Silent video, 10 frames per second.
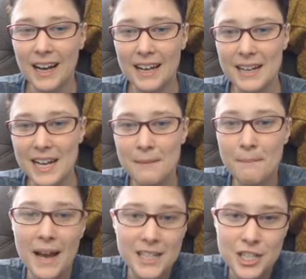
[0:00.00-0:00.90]
it
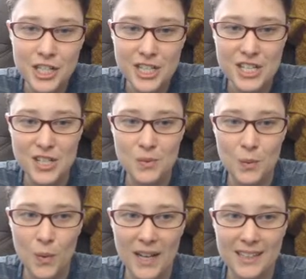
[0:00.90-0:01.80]
matches
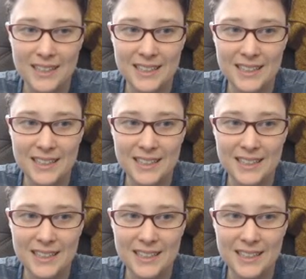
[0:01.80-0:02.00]
when